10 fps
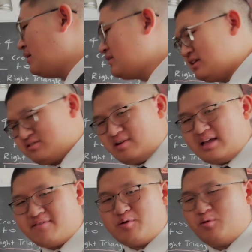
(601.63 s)
about this, right?
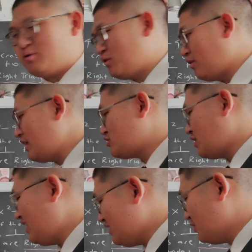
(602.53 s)
If it were a right
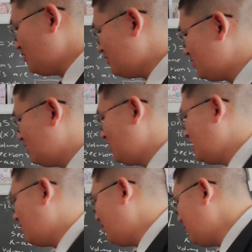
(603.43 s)
triangle,
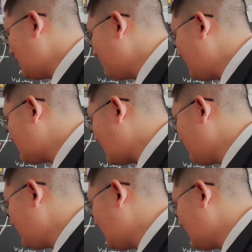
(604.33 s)
well, that makes
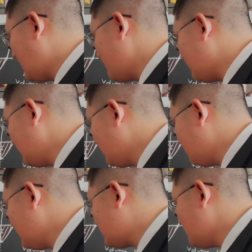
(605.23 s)
everything life a
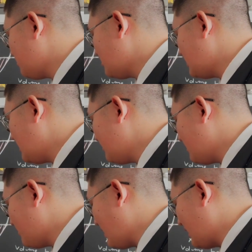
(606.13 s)
little bit simpler given
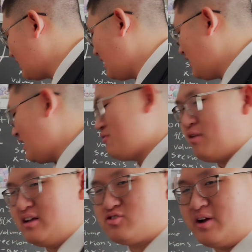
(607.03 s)
the fact that a
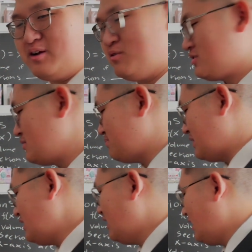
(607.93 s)
right triangle is
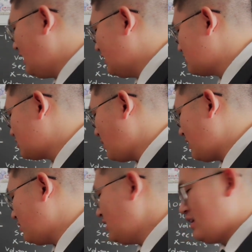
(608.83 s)
simply a
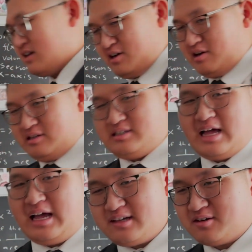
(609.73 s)
square cut
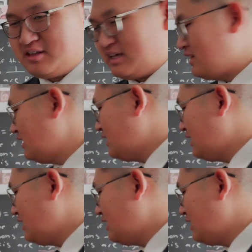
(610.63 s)
diagonally